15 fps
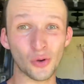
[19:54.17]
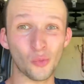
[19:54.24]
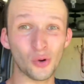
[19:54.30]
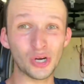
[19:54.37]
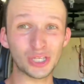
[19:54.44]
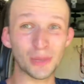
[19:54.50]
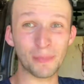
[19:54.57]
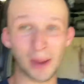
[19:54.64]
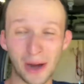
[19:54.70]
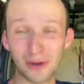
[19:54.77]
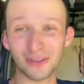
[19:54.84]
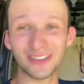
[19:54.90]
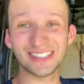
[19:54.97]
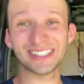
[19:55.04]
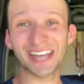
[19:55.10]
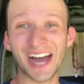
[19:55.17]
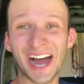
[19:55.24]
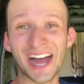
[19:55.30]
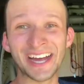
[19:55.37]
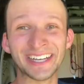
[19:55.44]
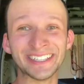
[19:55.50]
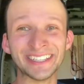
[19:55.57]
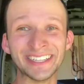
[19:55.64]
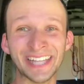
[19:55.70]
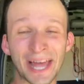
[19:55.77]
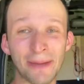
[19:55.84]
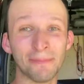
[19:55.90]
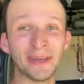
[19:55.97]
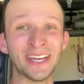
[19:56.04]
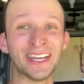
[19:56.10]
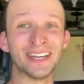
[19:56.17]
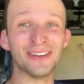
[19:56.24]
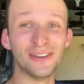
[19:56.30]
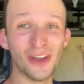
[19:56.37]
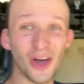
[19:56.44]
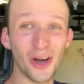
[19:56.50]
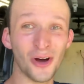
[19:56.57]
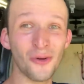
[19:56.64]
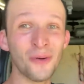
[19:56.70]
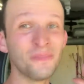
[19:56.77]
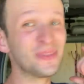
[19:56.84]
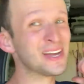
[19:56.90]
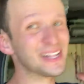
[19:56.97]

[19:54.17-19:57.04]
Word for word: would compare to this guy? Let me know.